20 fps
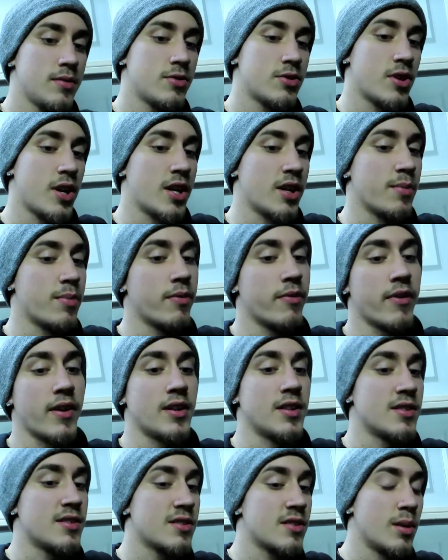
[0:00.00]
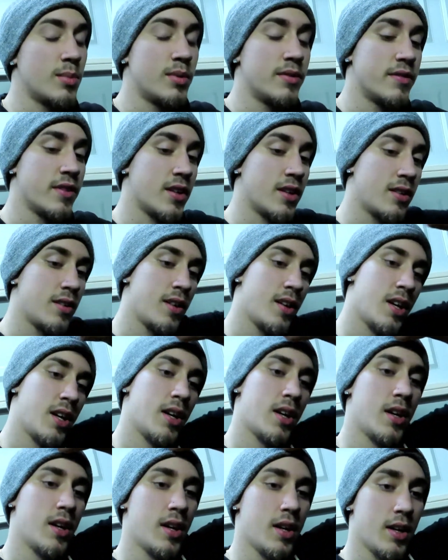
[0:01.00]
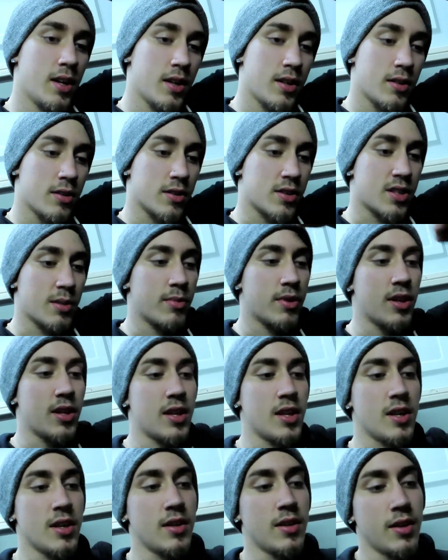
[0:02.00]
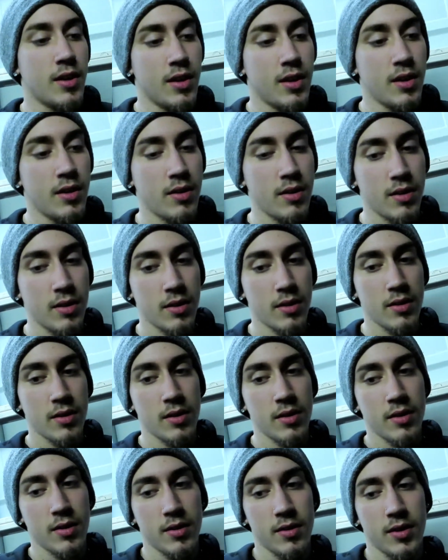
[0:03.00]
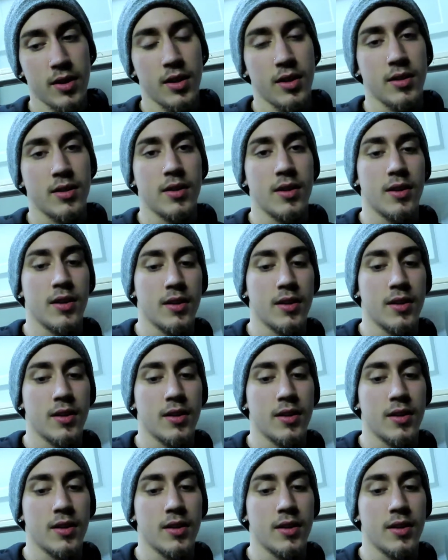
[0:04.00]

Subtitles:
trying to prevent some of it, or some of the heat. And